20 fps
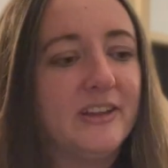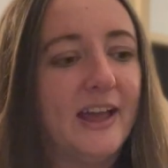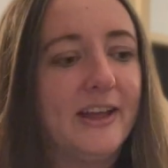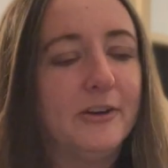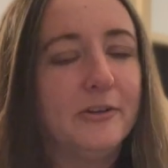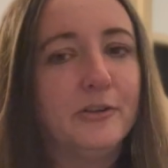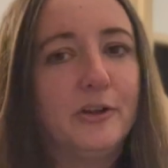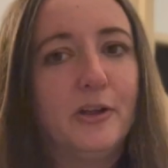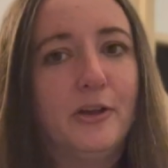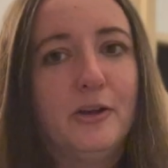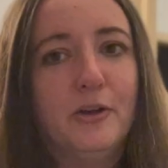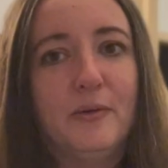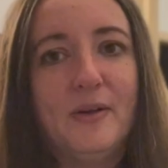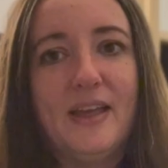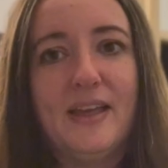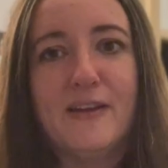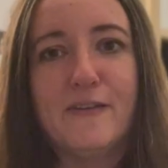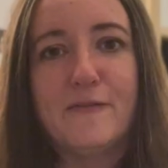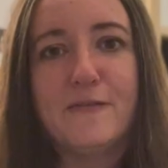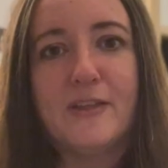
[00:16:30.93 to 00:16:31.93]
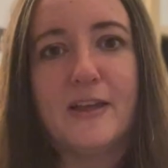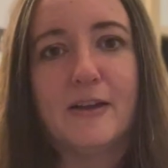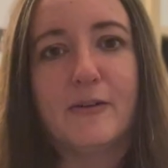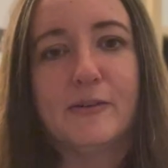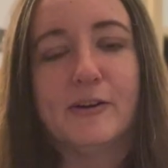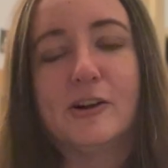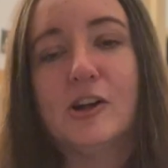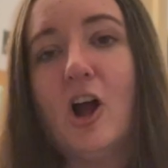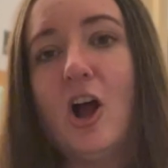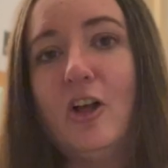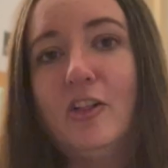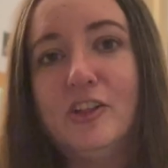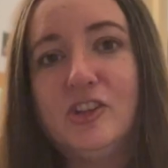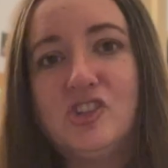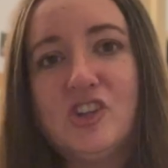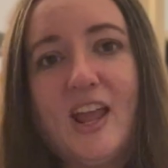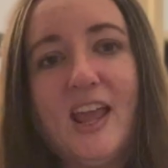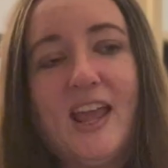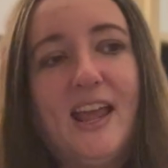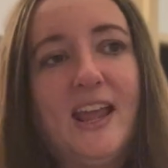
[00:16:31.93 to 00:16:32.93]
I don't know if they were college
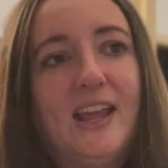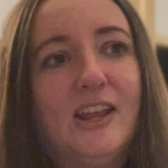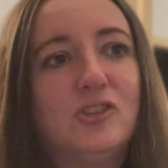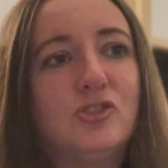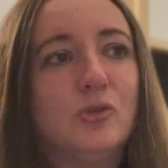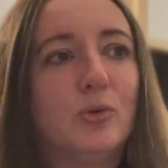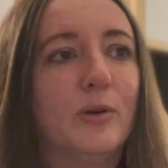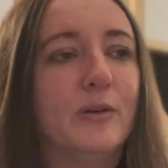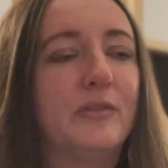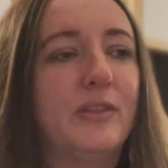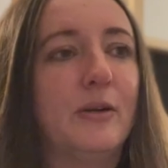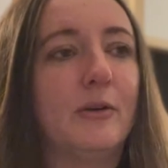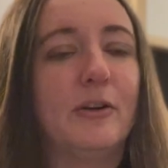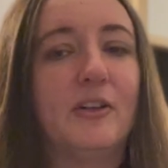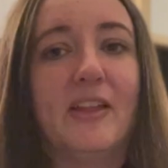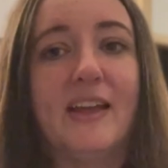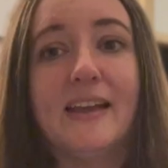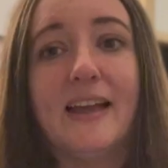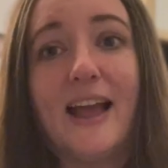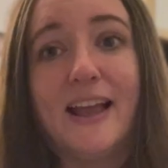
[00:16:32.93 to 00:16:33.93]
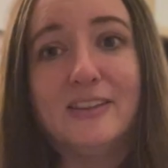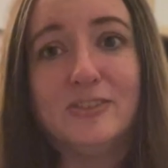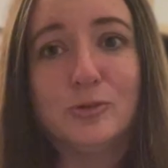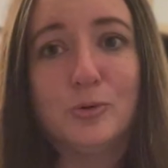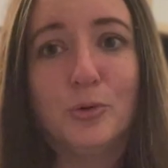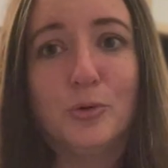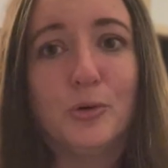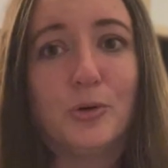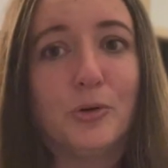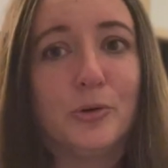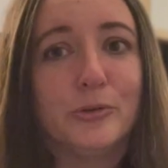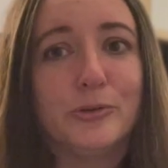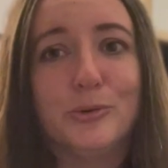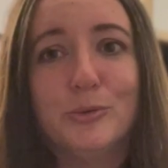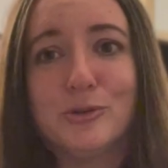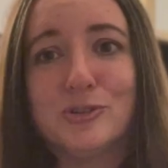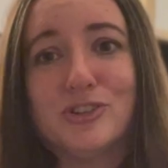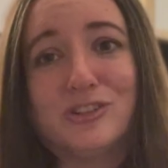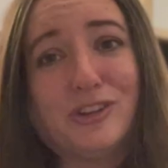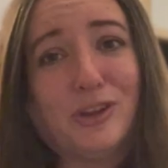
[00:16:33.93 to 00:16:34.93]
age or if they were like high school girls who
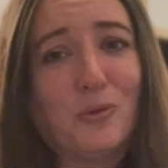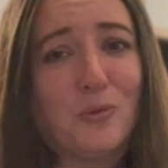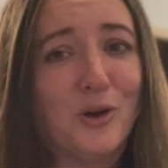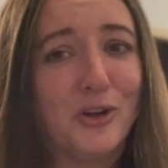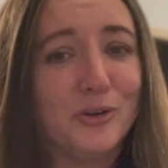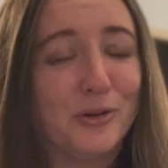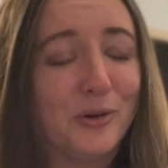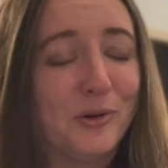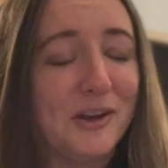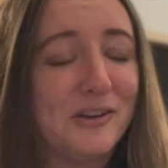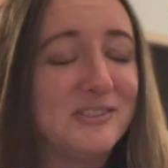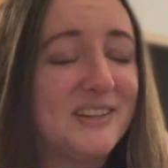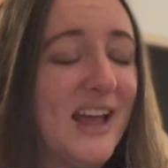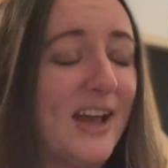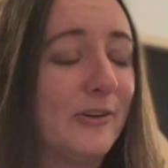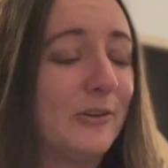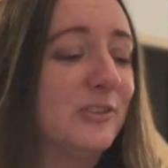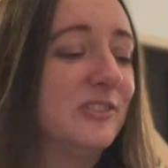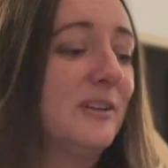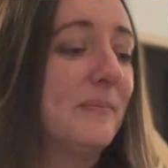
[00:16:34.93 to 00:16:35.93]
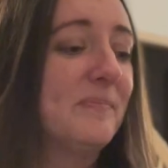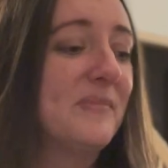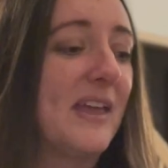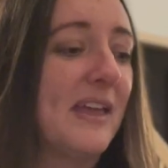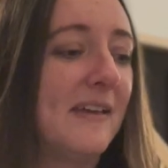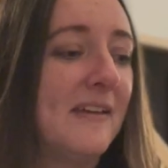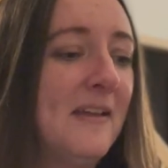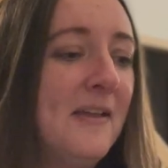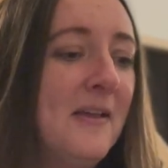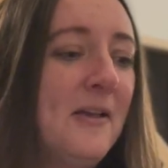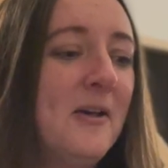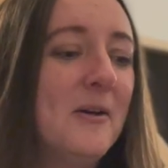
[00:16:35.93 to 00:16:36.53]
were just like wandering around town or something